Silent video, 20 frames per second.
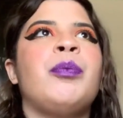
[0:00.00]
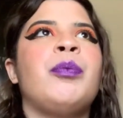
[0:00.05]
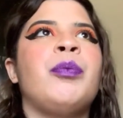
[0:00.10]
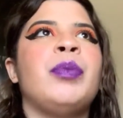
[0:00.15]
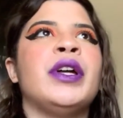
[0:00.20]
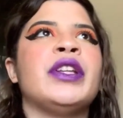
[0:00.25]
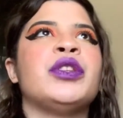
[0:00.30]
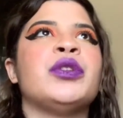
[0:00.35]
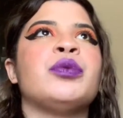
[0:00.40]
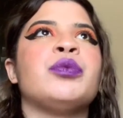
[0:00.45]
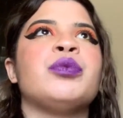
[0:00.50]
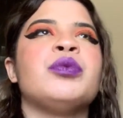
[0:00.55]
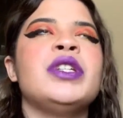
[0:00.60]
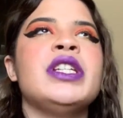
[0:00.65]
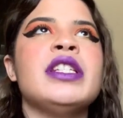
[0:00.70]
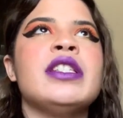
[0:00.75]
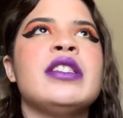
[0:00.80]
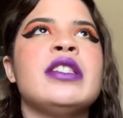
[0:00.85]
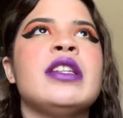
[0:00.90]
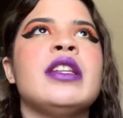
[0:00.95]
But the
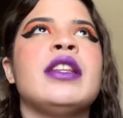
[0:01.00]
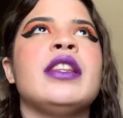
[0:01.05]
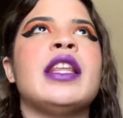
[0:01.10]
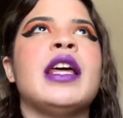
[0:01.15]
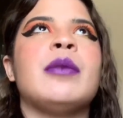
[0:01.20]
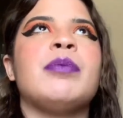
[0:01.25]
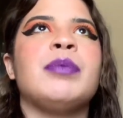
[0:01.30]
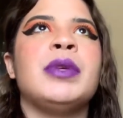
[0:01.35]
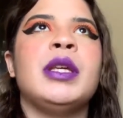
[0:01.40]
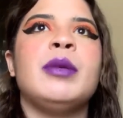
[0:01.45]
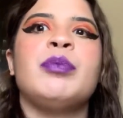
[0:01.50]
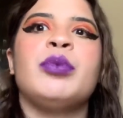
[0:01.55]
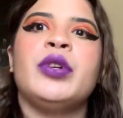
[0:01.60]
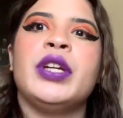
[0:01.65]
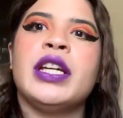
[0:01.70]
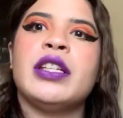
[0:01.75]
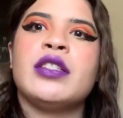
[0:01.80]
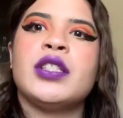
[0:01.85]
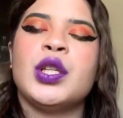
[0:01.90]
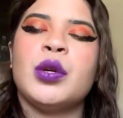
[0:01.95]
reason that people
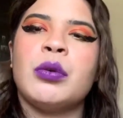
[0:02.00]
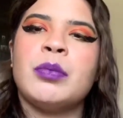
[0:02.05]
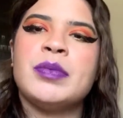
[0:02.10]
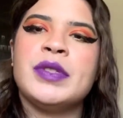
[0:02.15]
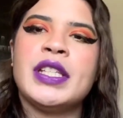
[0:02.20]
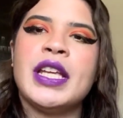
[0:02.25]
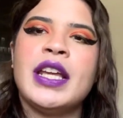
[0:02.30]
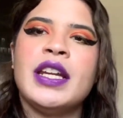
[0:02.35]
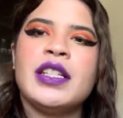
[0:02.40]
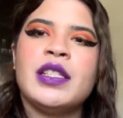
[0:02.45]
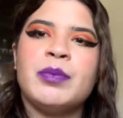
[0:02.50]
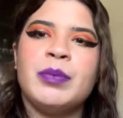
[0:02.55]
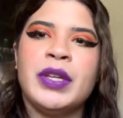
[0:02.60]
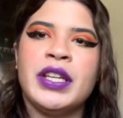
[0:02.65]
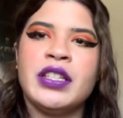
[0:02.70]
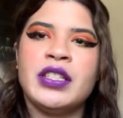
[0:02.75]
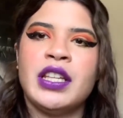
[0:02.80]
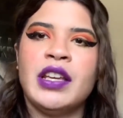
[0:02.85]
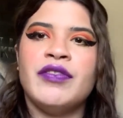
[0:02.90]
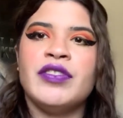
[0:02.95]
get so upset is
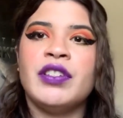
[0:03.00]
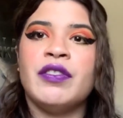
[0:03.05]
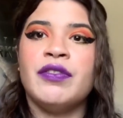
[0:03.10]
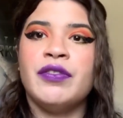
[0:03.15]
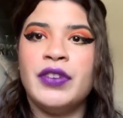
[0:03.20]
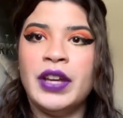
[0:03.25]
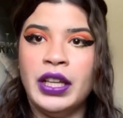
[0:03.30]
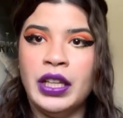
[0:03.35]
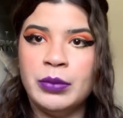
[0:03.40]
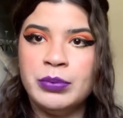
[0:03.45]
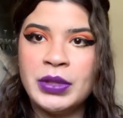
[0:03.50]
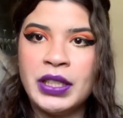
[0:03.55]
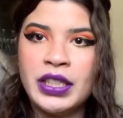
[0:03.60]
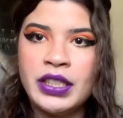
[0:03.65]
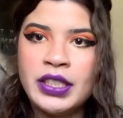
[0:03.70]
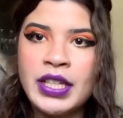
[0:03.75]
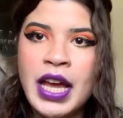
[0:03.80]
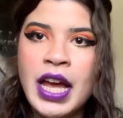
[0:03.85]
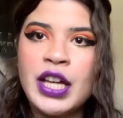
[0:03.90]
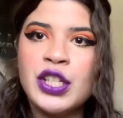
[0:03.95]
because they've developed an
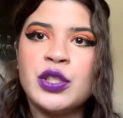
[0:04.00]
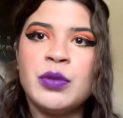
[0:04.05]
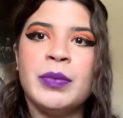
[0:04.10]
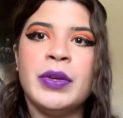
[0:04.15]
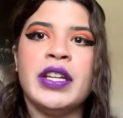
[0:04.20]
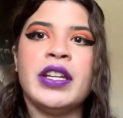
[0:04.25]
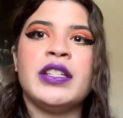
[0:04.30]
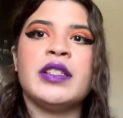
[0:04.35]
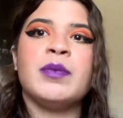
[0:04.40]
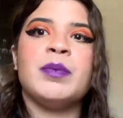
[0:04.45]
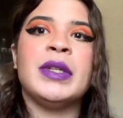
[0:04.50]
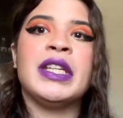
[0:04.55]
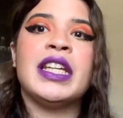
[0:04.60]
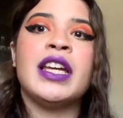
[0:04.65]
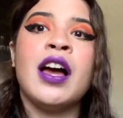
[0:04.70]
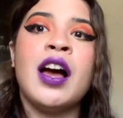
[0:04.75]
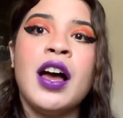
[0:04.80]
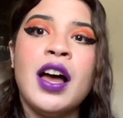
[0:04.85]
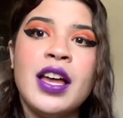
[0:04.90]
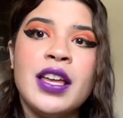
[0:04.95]
attachment. It's
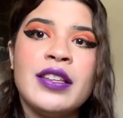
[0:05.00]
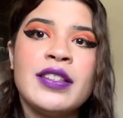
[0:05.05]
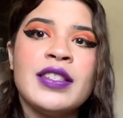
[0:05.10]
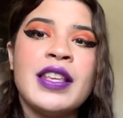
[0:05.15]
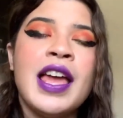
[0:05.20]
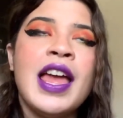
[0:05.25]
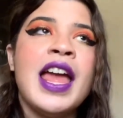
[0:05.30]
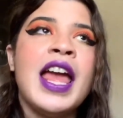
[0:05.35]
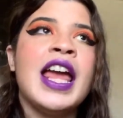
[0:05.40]
because